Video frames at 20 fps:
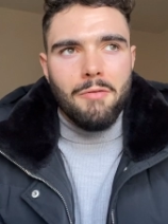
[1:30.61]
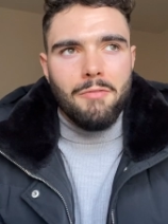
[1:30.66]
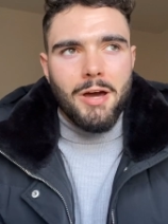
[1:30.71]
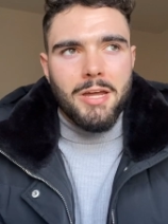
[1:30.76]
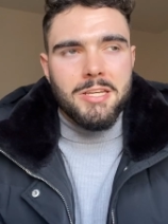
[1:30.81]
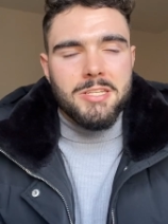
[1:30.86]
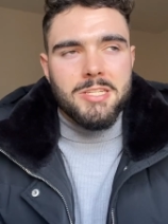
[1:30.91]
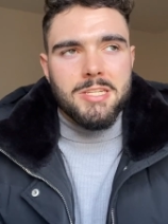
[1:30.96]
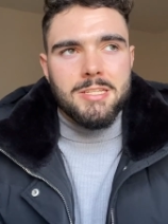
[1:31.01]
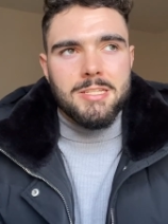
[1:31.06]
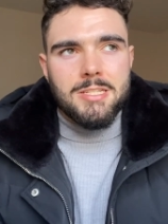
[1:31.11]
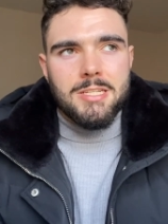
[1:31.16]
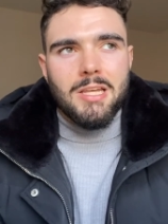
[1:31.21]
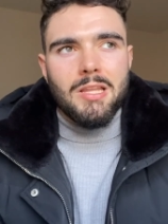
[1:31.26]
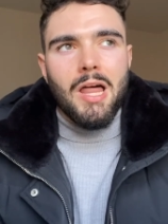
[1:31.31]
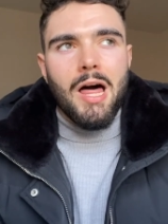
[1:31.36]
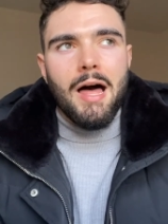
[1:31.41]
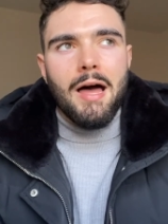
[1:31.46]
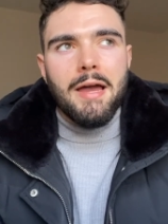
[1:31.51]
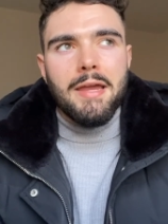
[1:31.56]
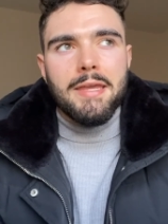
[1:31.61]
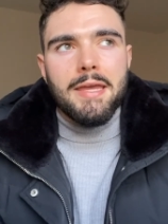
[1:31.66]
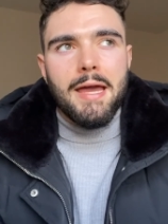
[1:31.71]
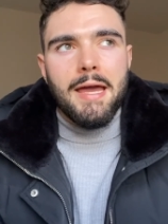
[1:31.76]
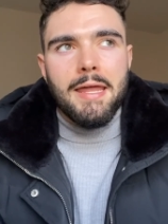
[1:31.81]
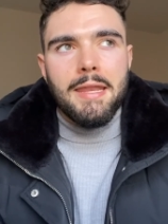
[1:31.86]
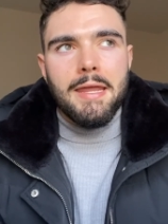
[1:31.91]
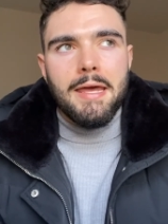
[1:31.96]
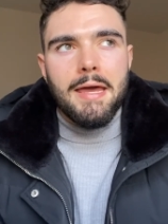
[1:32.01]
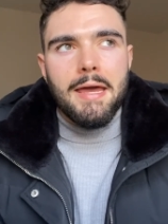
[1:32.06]
I've had it since July
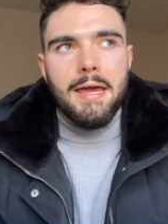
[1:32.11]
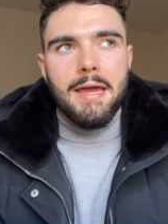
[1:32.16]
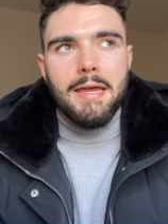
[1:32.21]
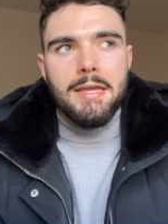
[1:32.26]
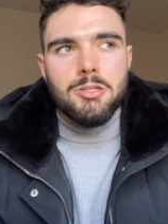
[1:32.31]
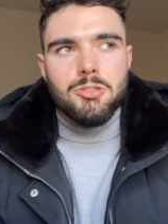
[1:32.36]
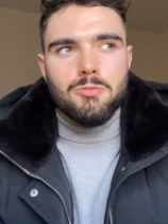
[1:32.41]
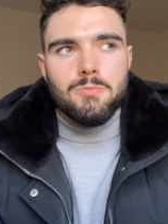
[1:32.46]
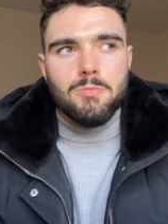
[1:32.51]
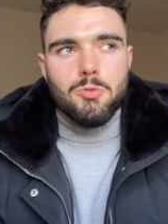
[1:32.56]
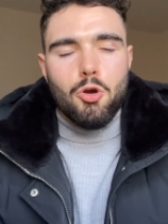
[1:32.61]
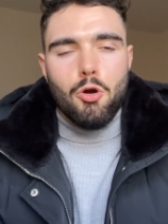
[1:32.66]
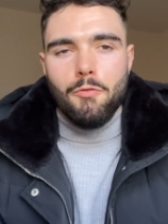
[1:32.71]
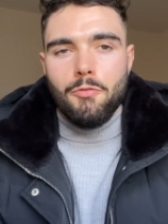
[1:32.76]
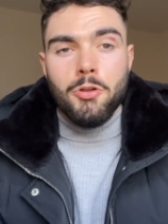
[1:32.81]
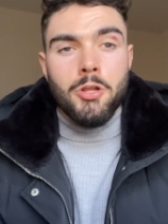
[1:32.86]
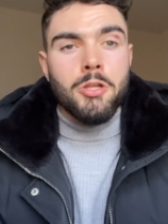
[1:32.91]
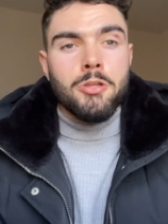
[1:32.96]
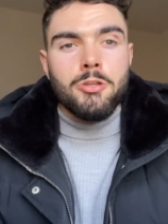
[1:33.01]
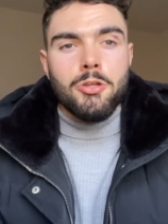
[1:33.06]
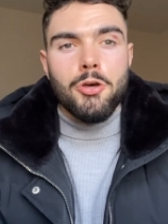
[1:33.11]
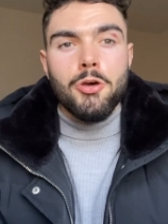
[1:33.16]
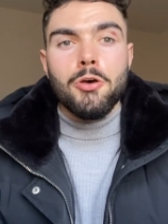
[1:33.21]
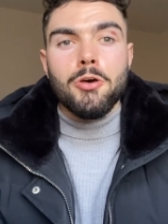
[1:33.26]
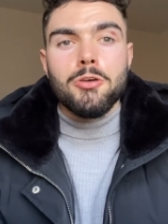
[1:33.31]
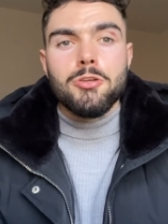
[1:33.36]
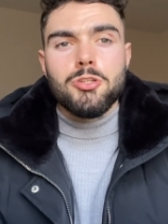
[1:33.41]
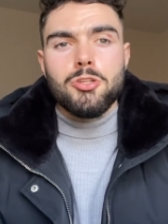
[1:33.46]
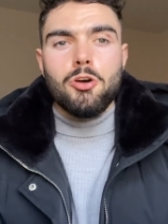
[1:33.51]
and uh, it's covered in dirt,